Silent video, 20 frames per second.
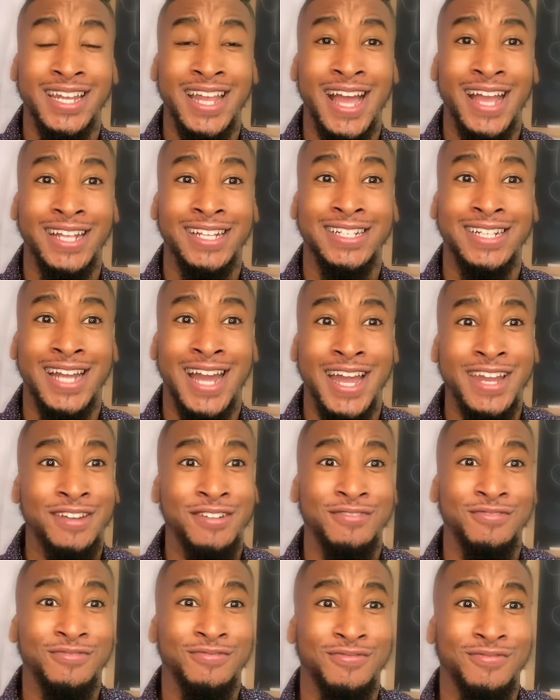I kind
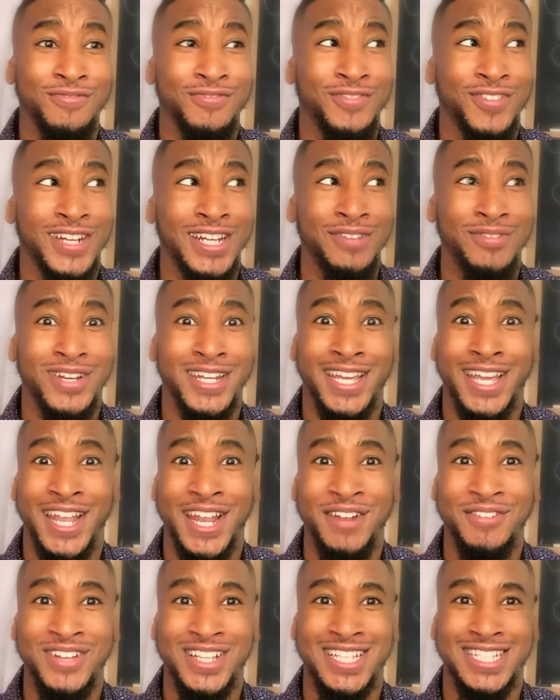of really want to
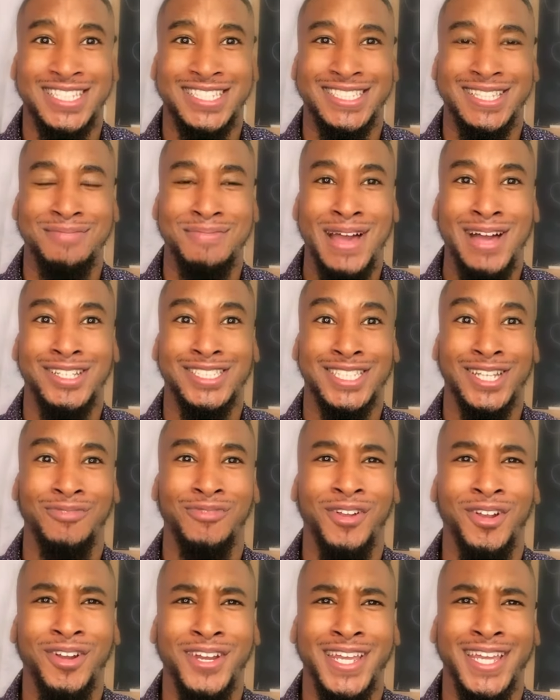hear what this is about. So
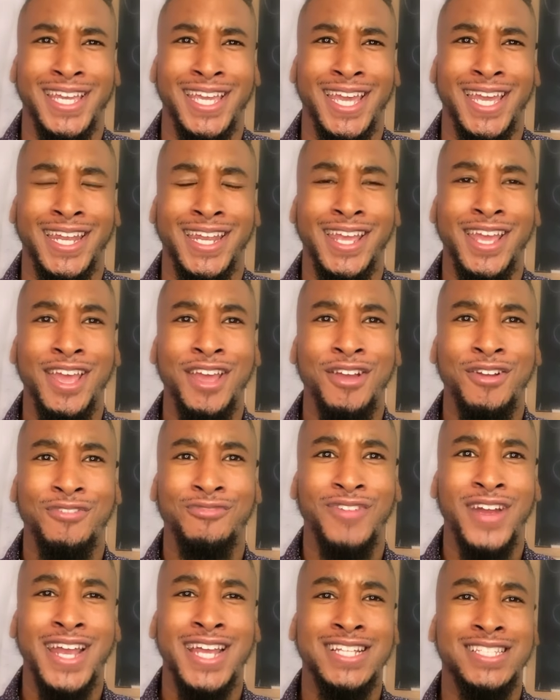we're going to get
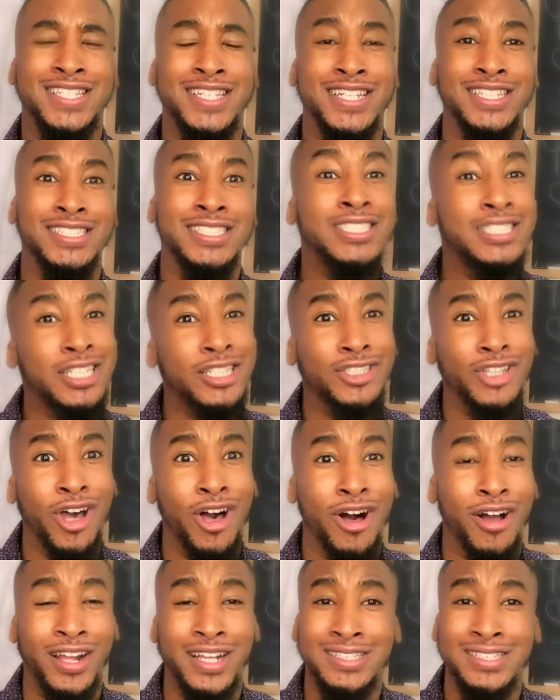right into it. It's just a song.